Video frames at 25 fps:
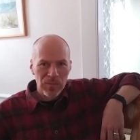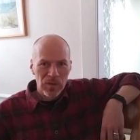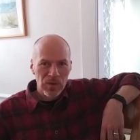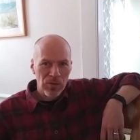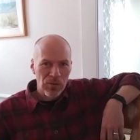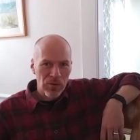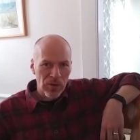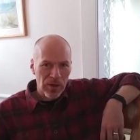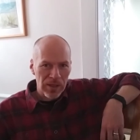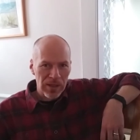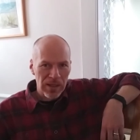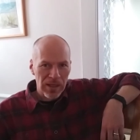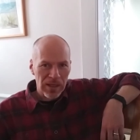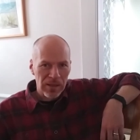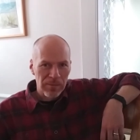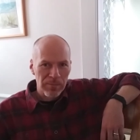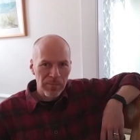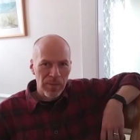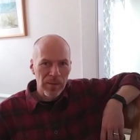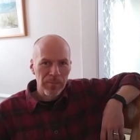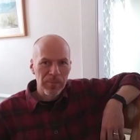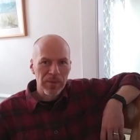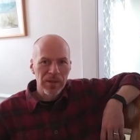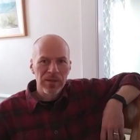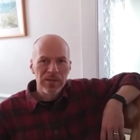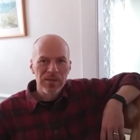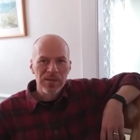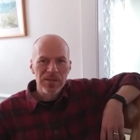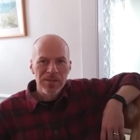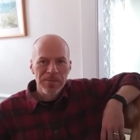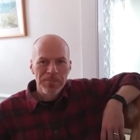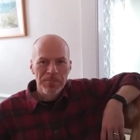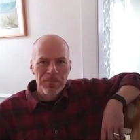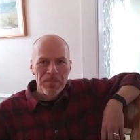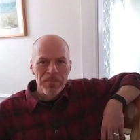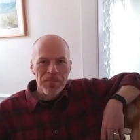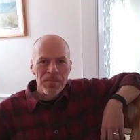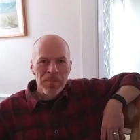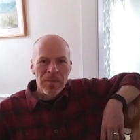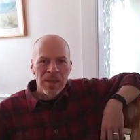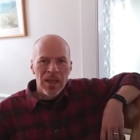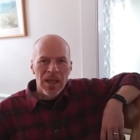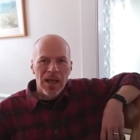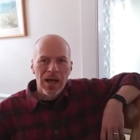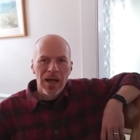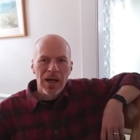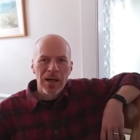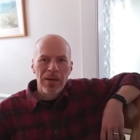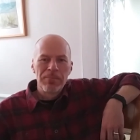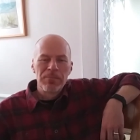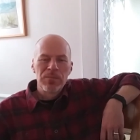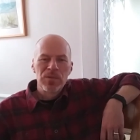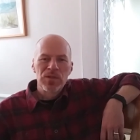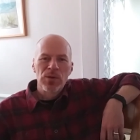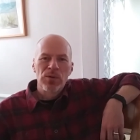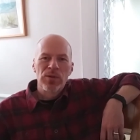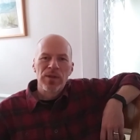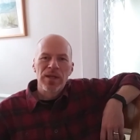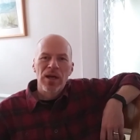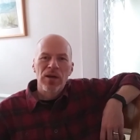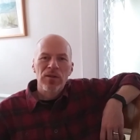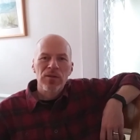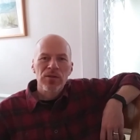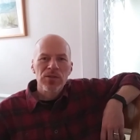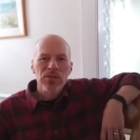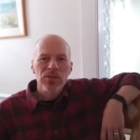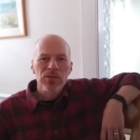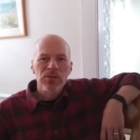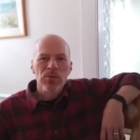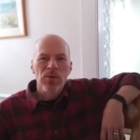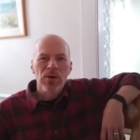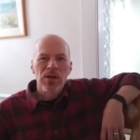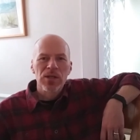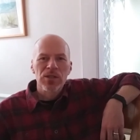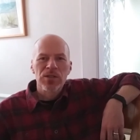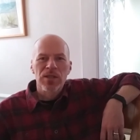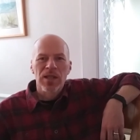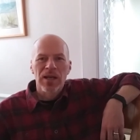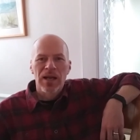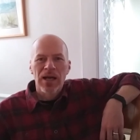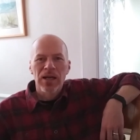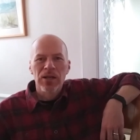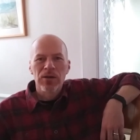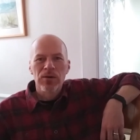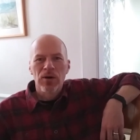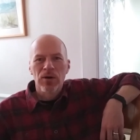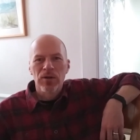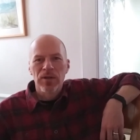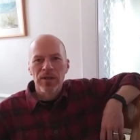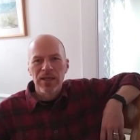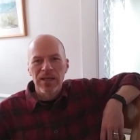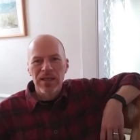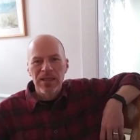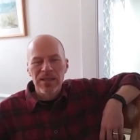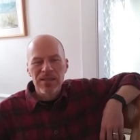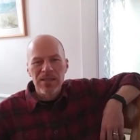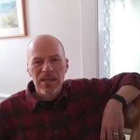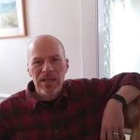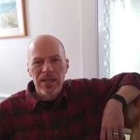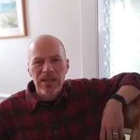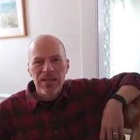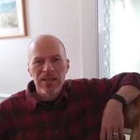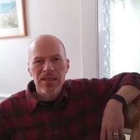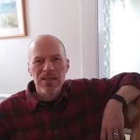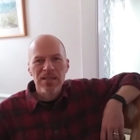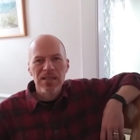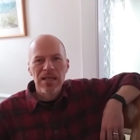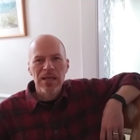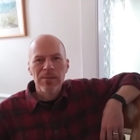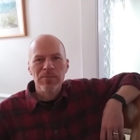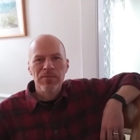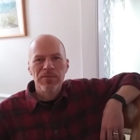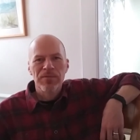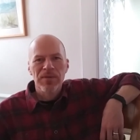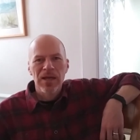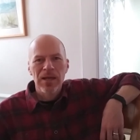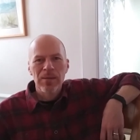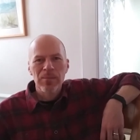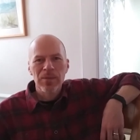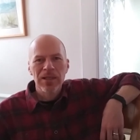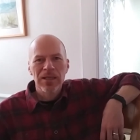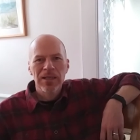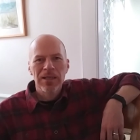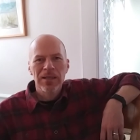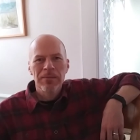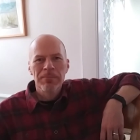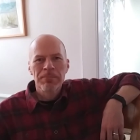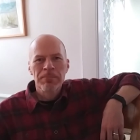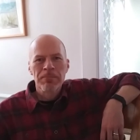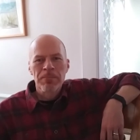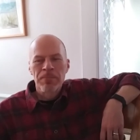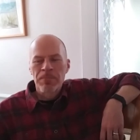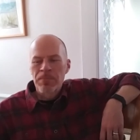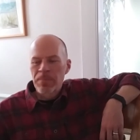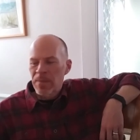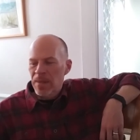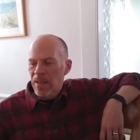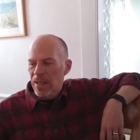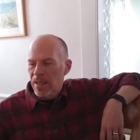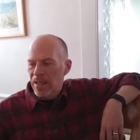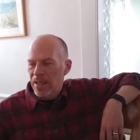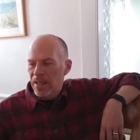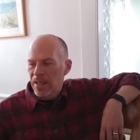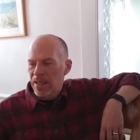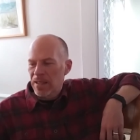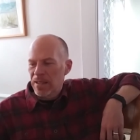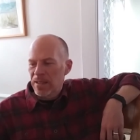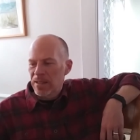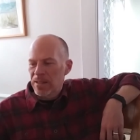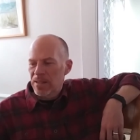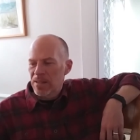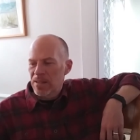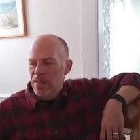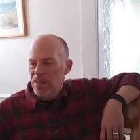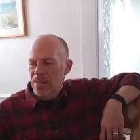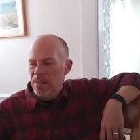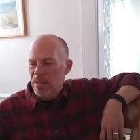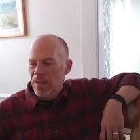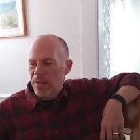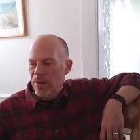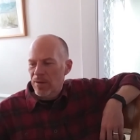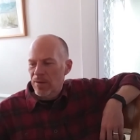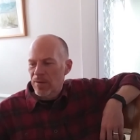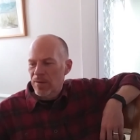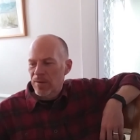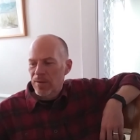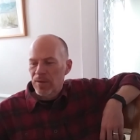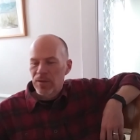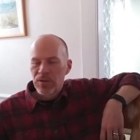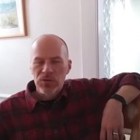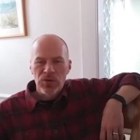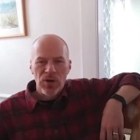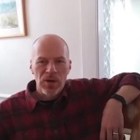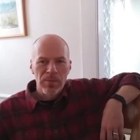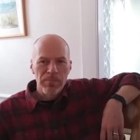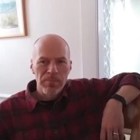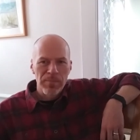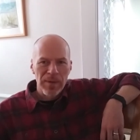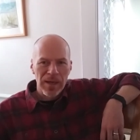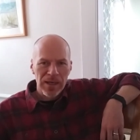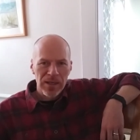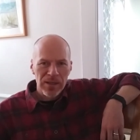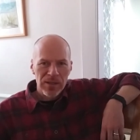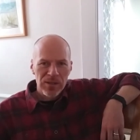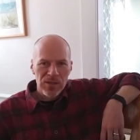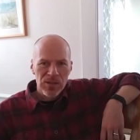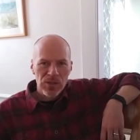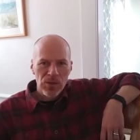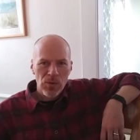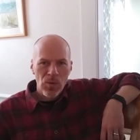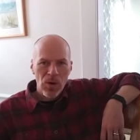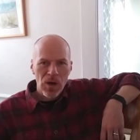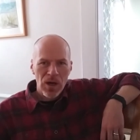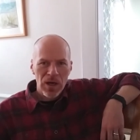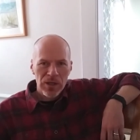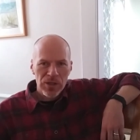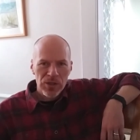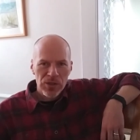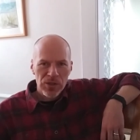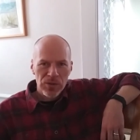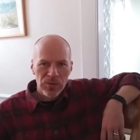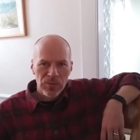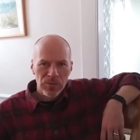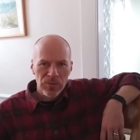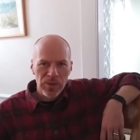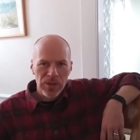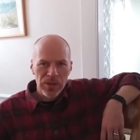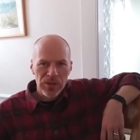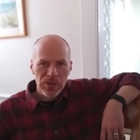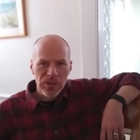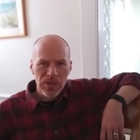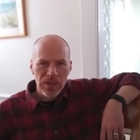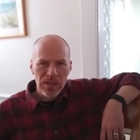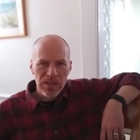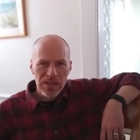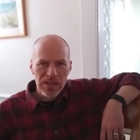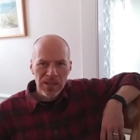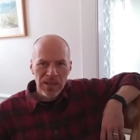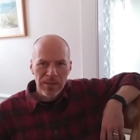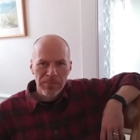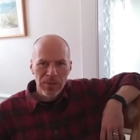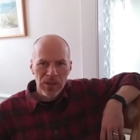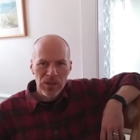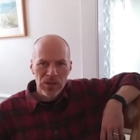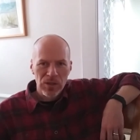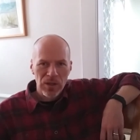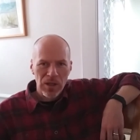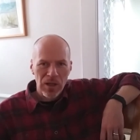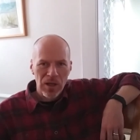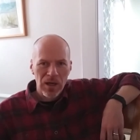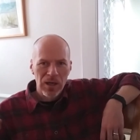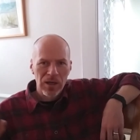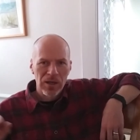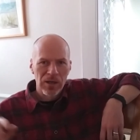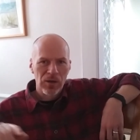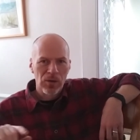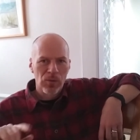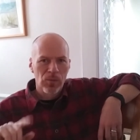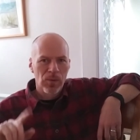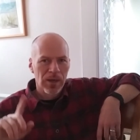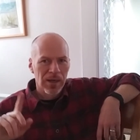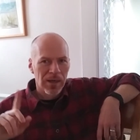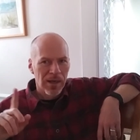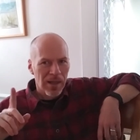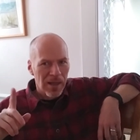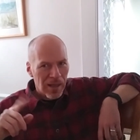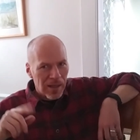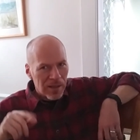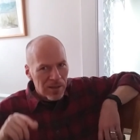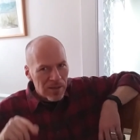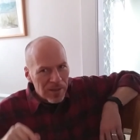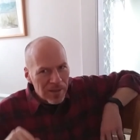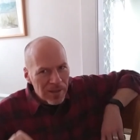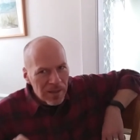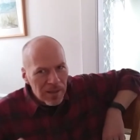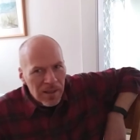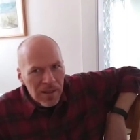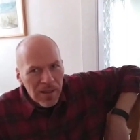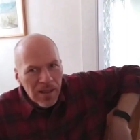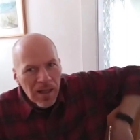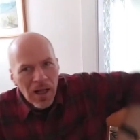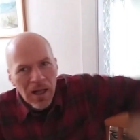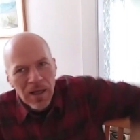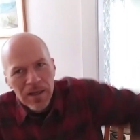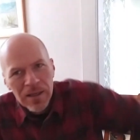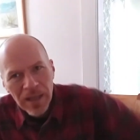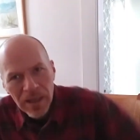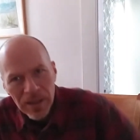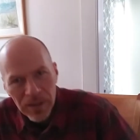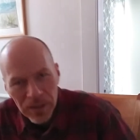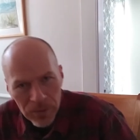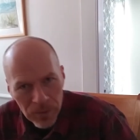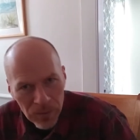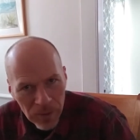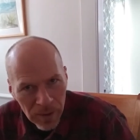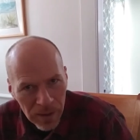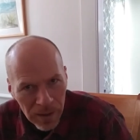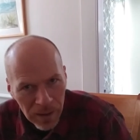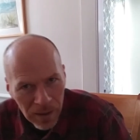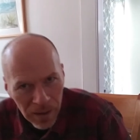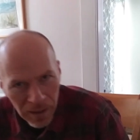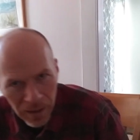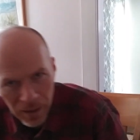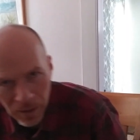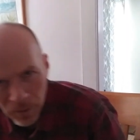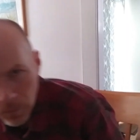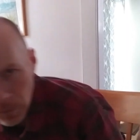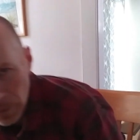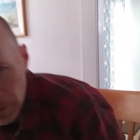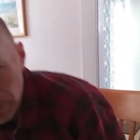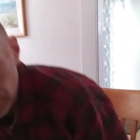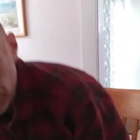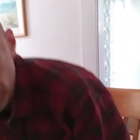crookneck pumpkins. So the other squash that I grow that is in the same family is the trombetta squash, which is a much longer one. Actually, I'll get you one of